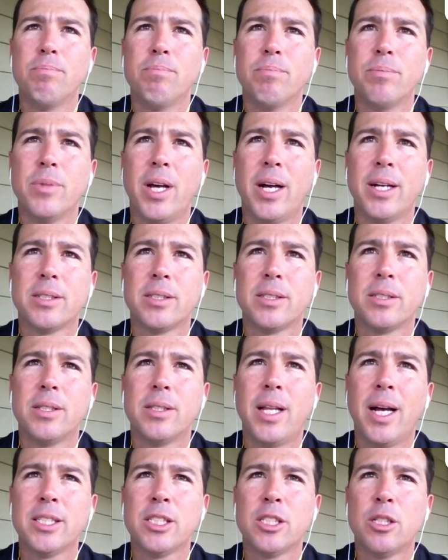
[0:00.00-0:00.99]
that's
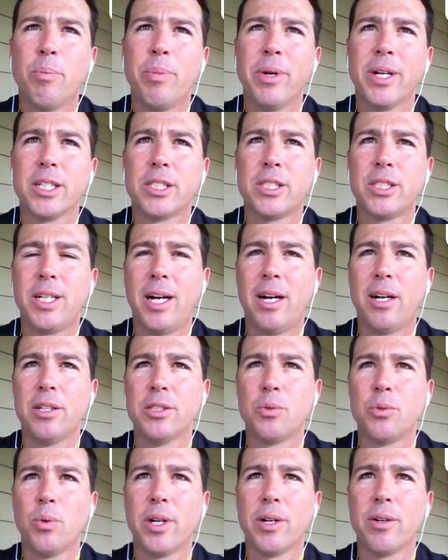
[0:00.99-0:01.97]
the biggest
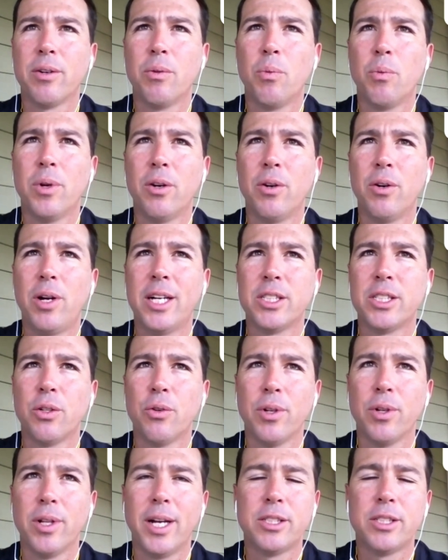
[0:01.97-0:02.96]
challenge as it
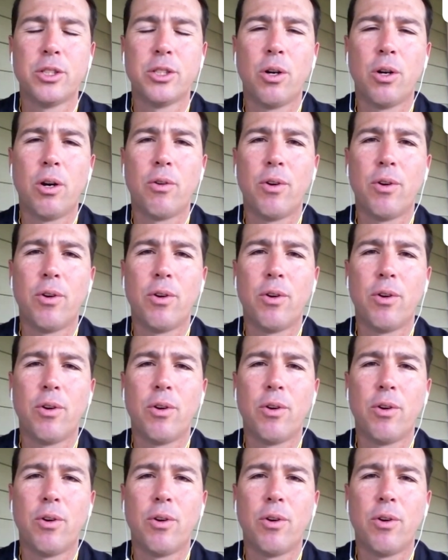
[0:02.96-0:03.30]
relates to our